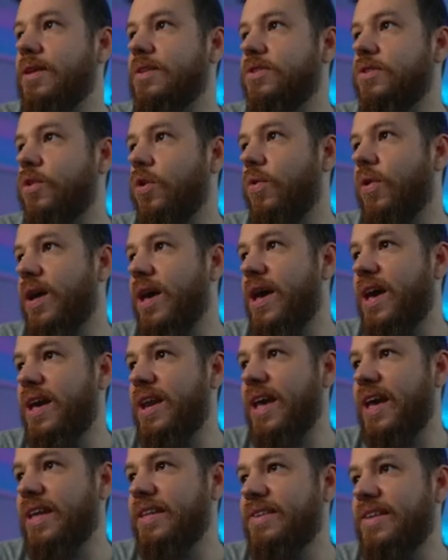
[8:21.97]
Let's go
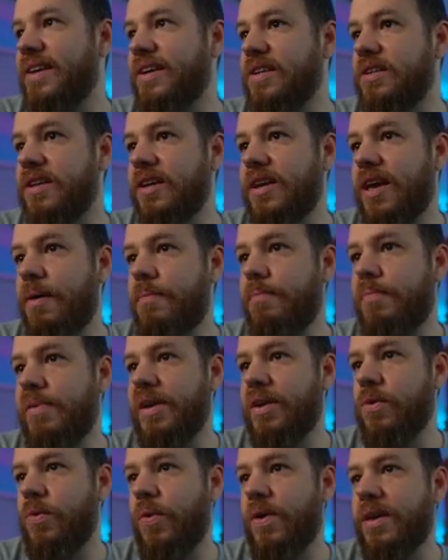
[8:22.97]
ahead and take a look at
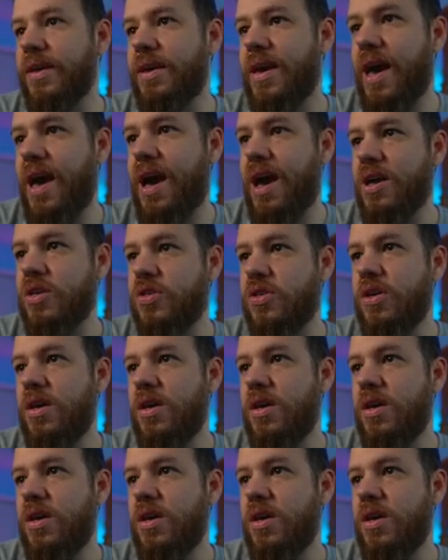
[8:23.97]
Bitcoin Cash.